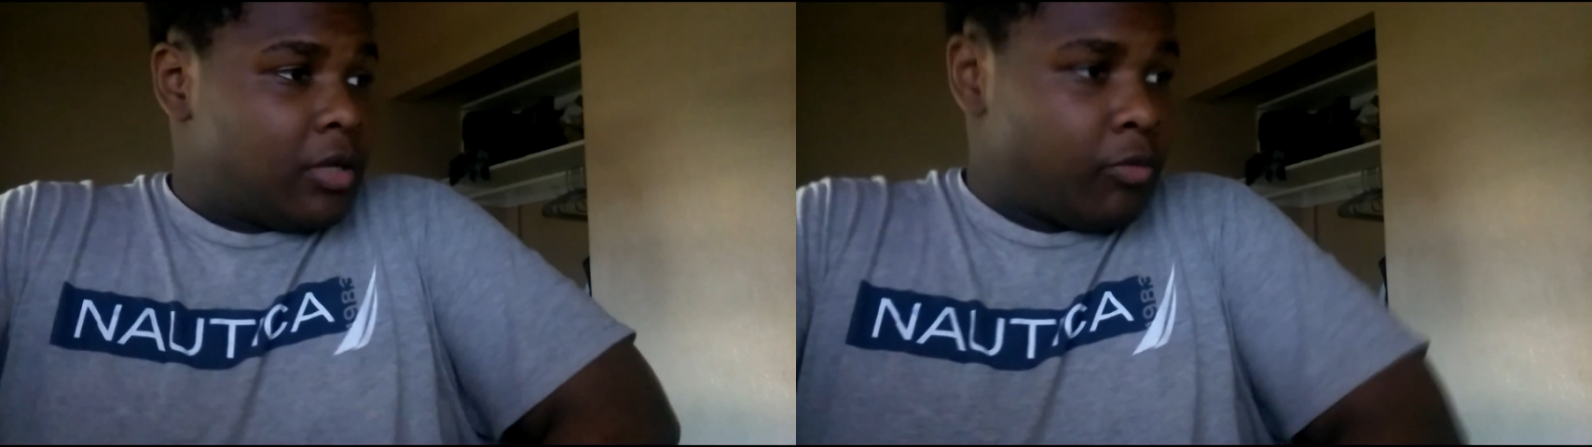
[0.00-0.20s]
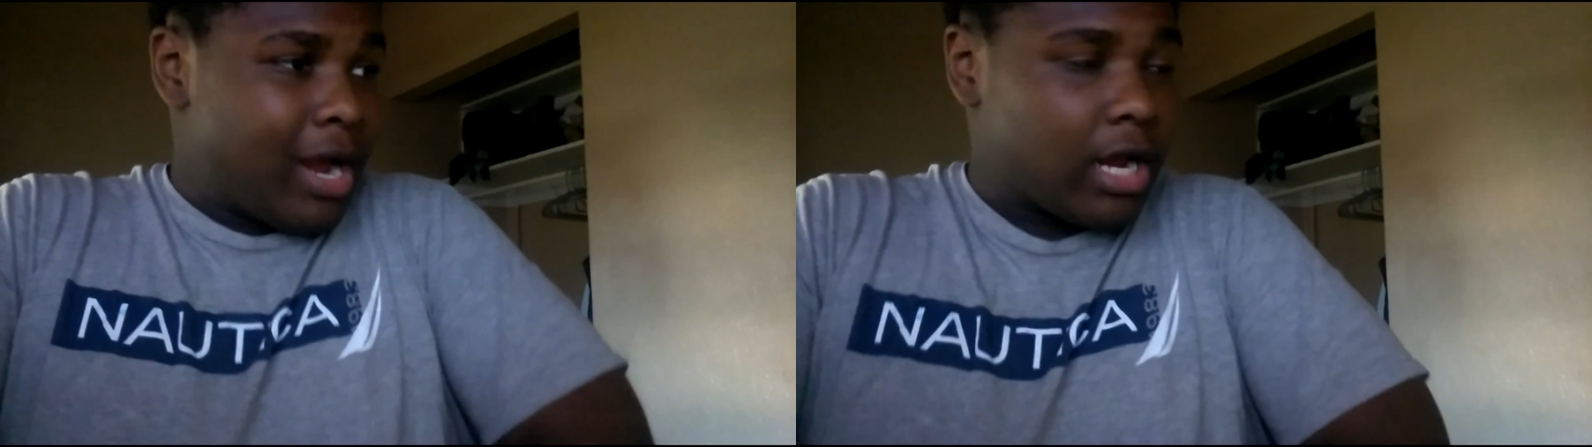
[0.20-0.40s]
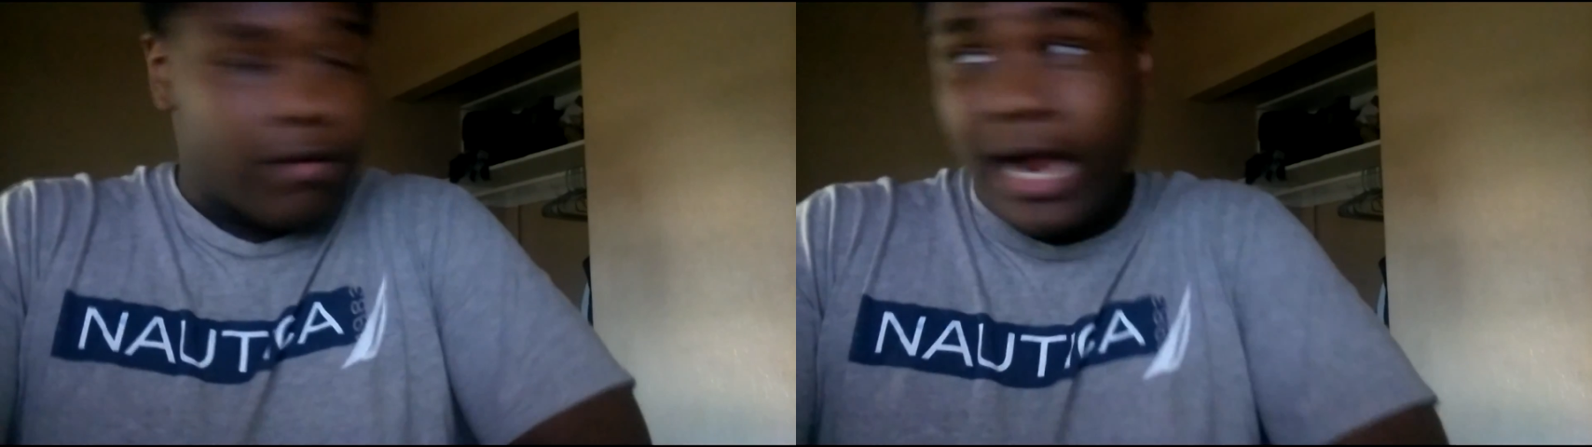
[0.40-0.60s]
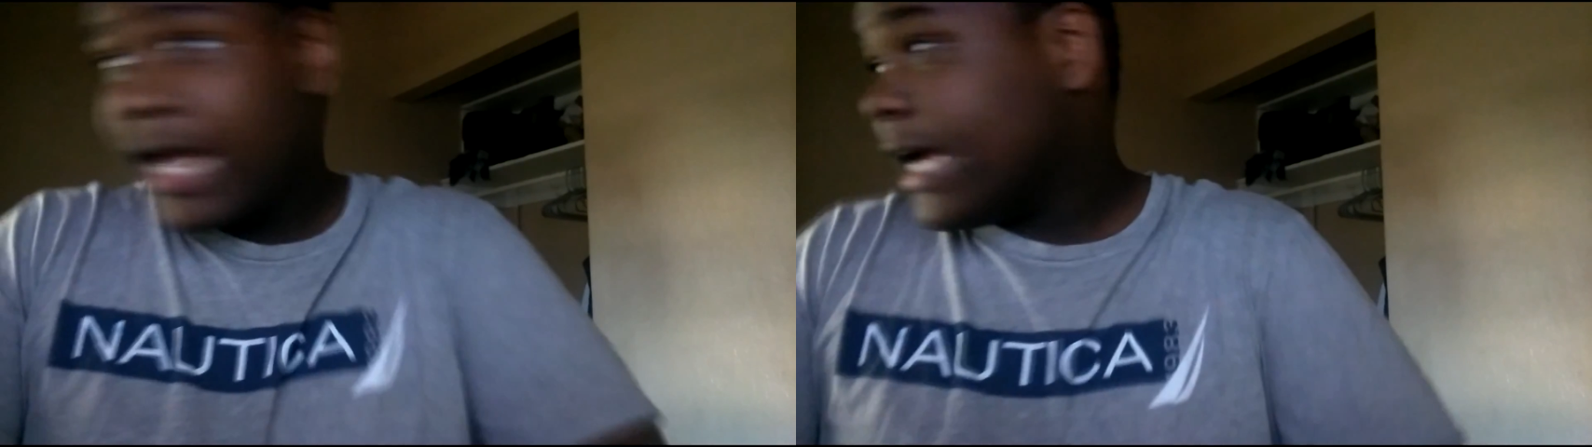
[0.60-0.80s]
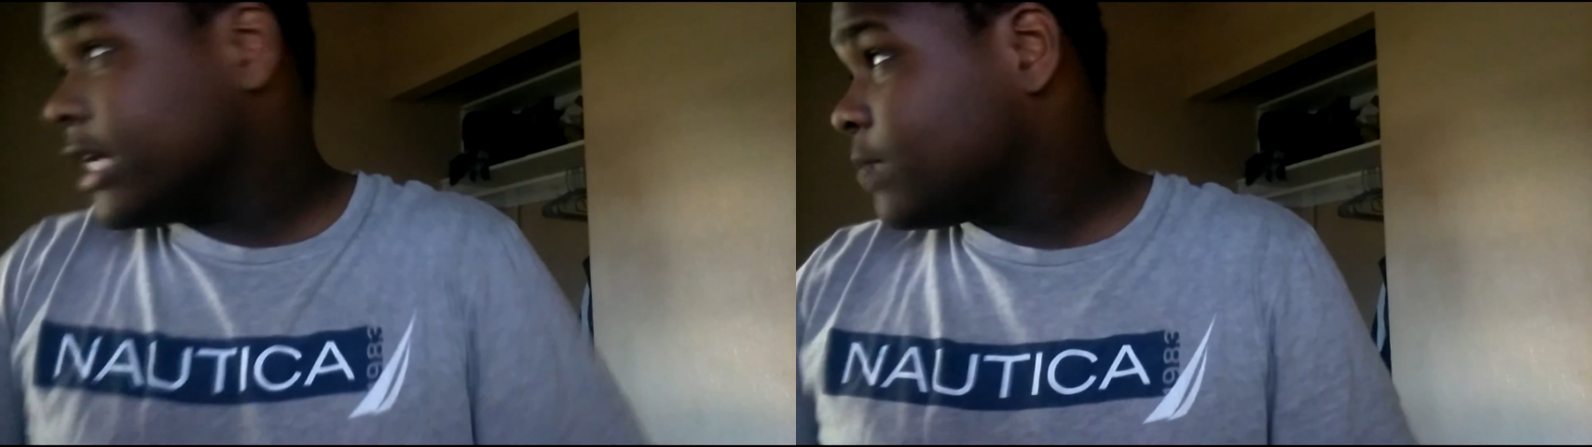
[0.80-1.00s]
Racka Racka
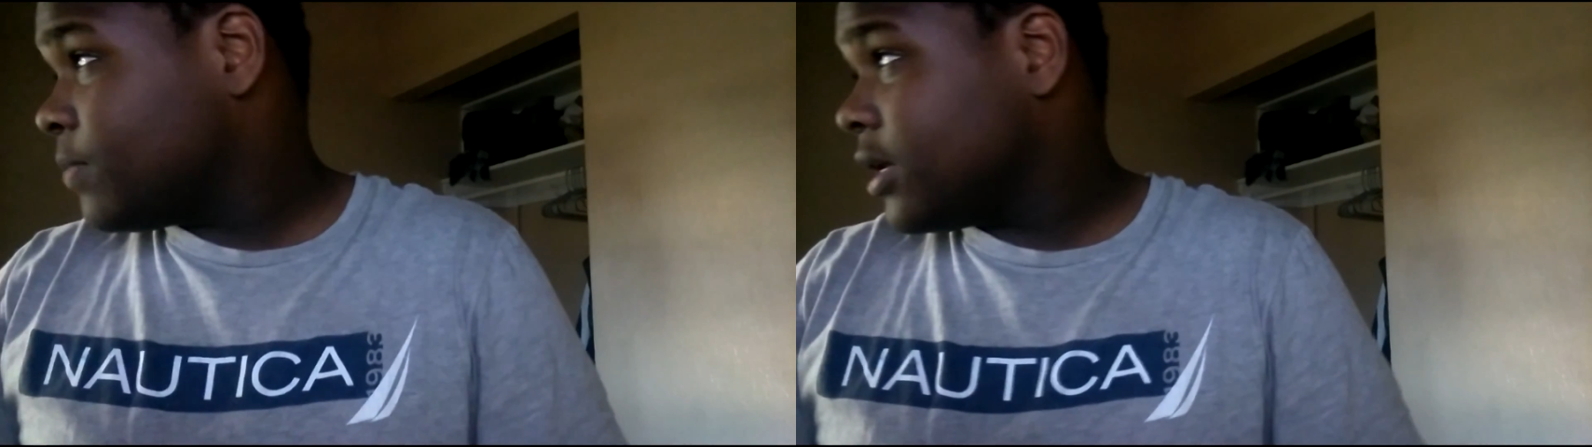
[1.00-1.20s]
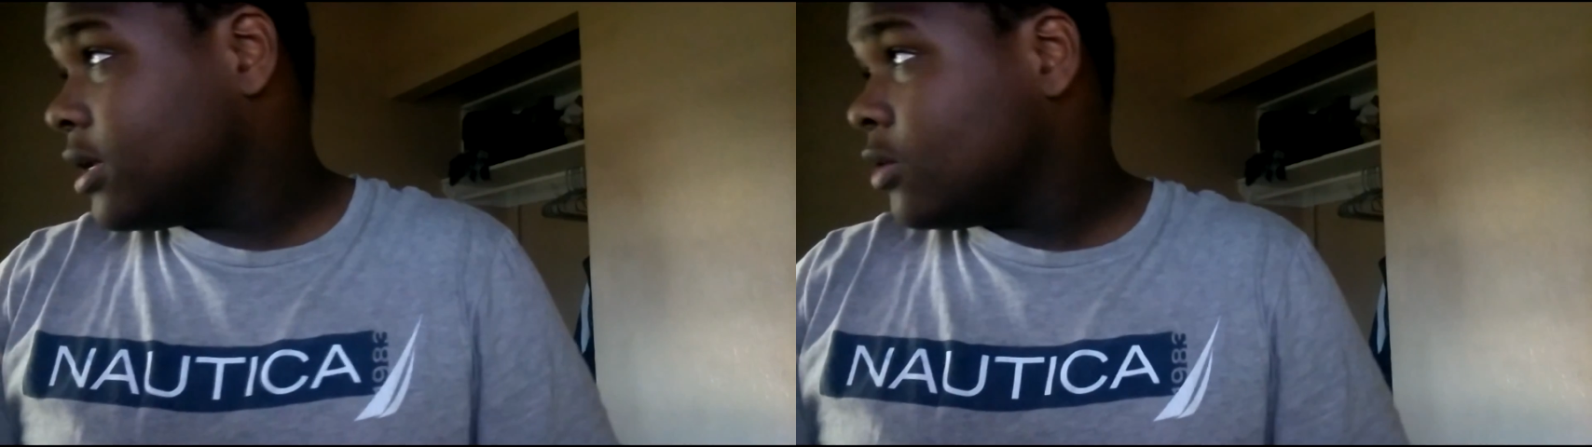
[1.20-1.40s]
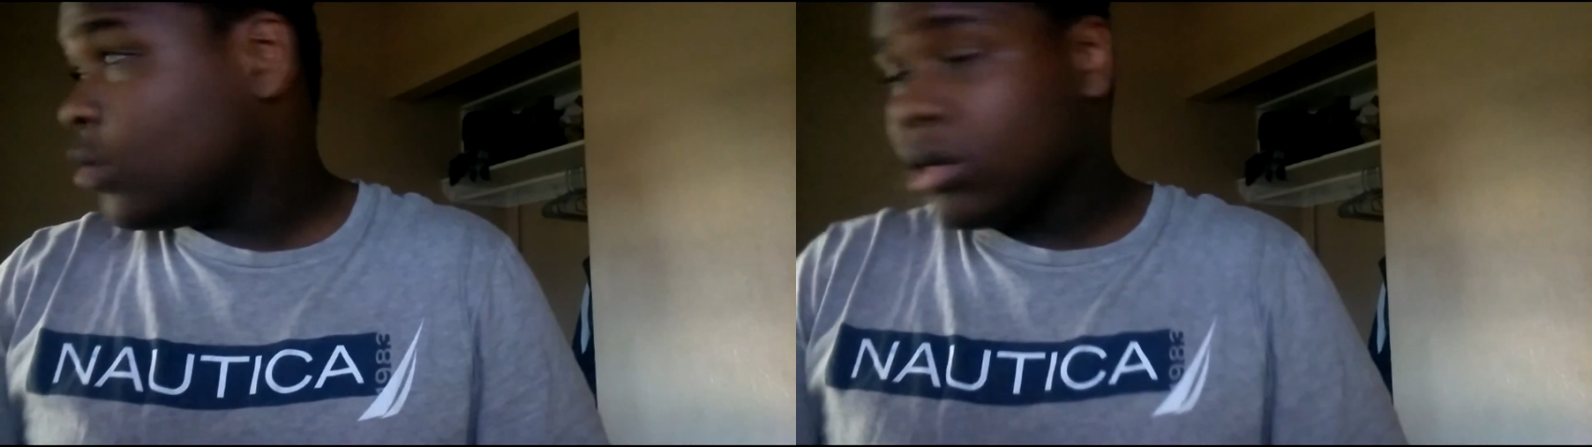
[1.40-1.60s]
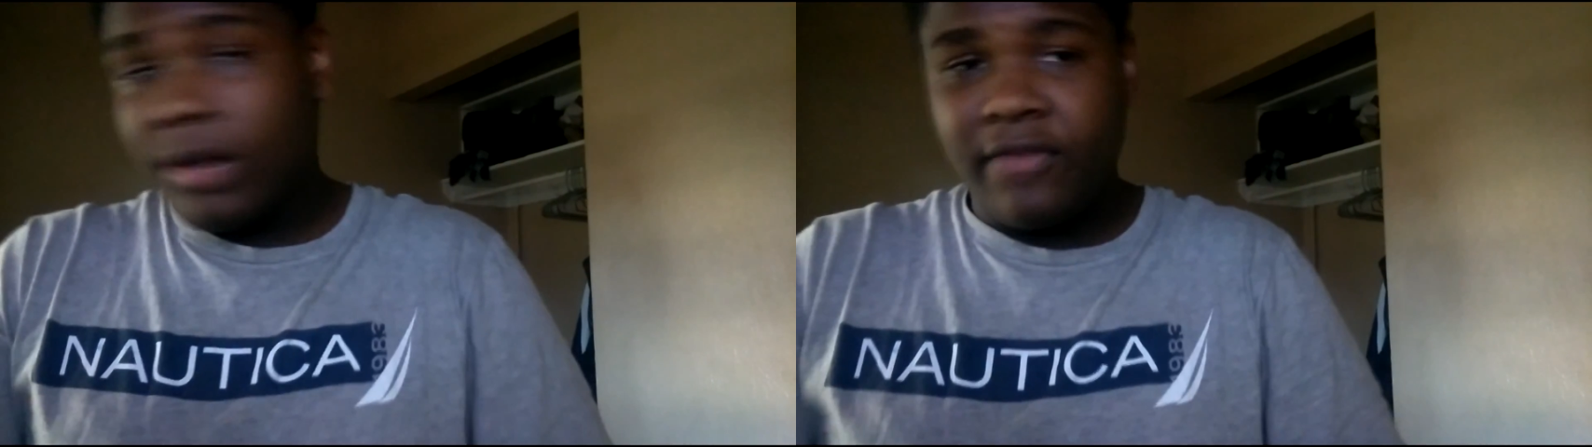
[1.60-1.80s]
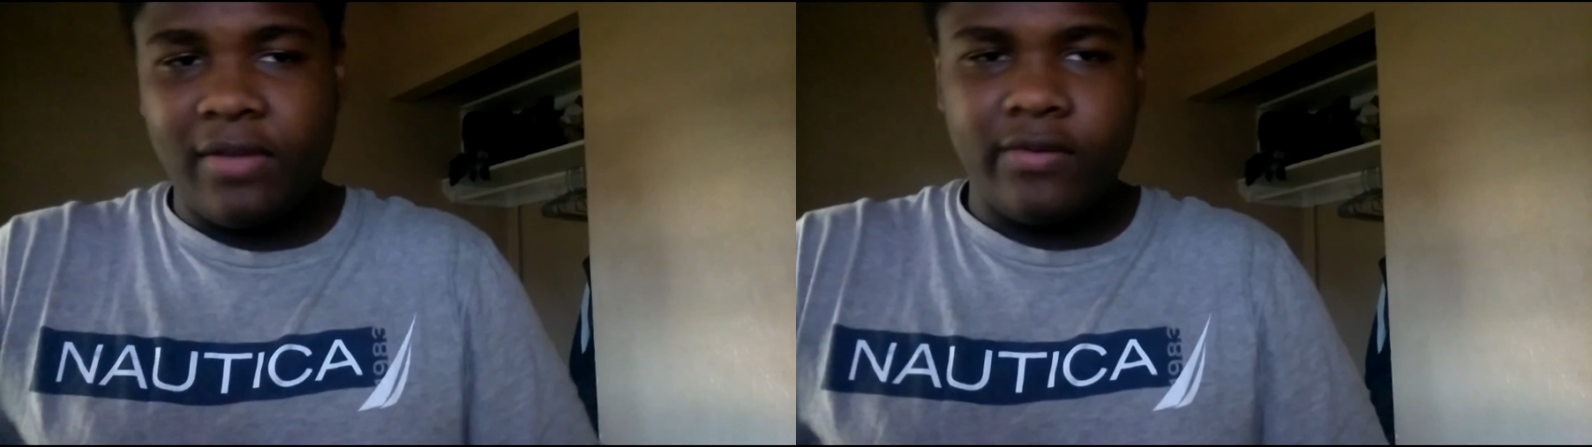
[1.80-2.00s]
has been one of
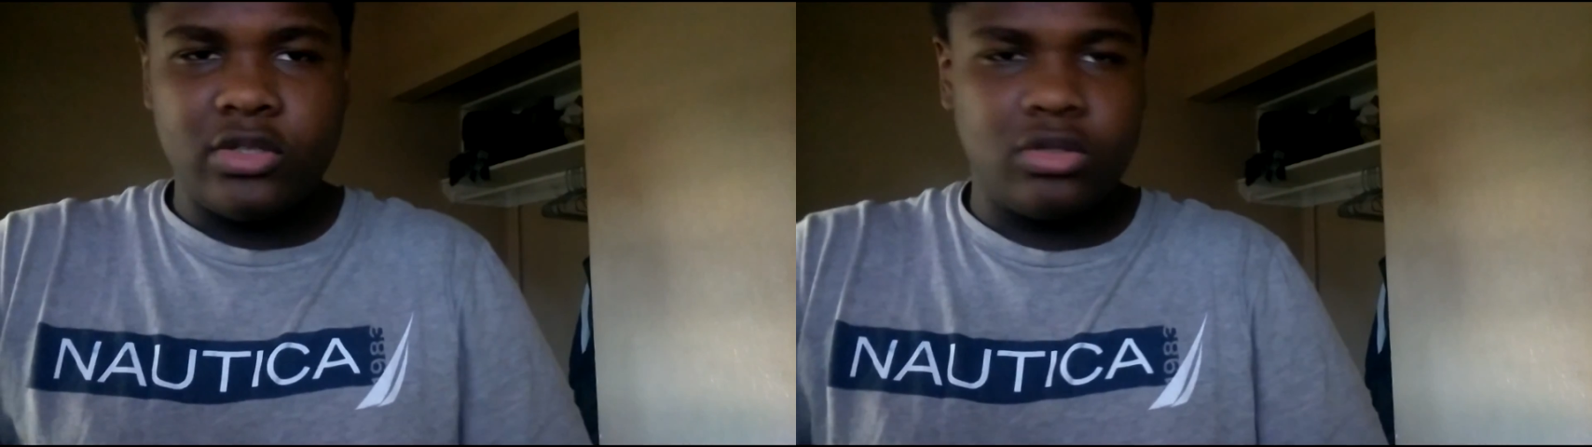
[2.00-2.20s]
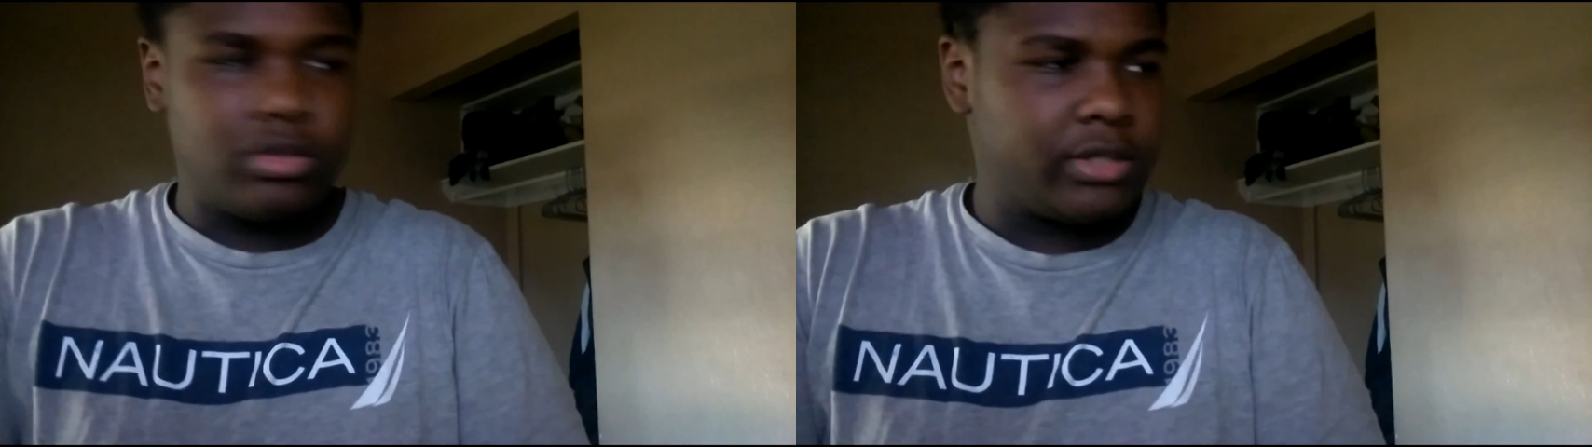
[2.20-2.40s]
my favorite YouTube